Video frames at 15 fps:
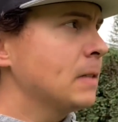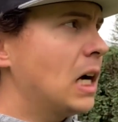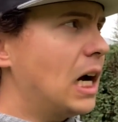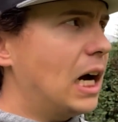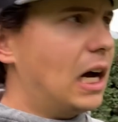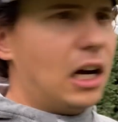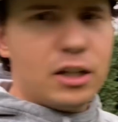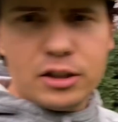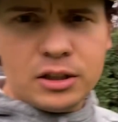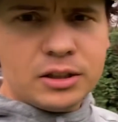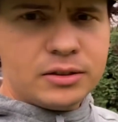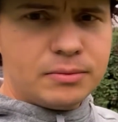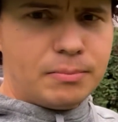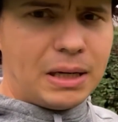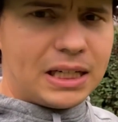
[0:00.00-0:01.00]
I'll
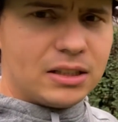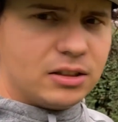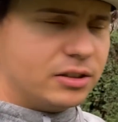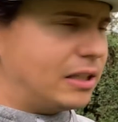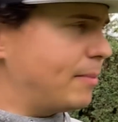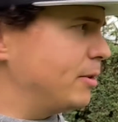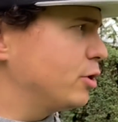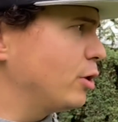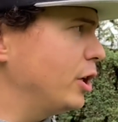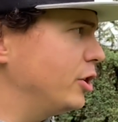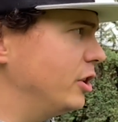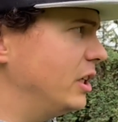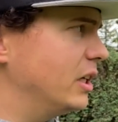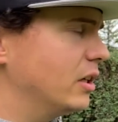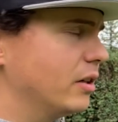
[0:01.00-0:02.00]
make a little
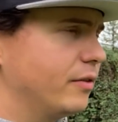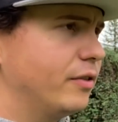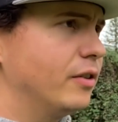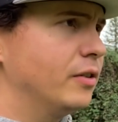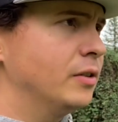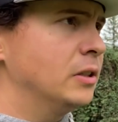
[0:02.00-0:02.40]
demonstration here of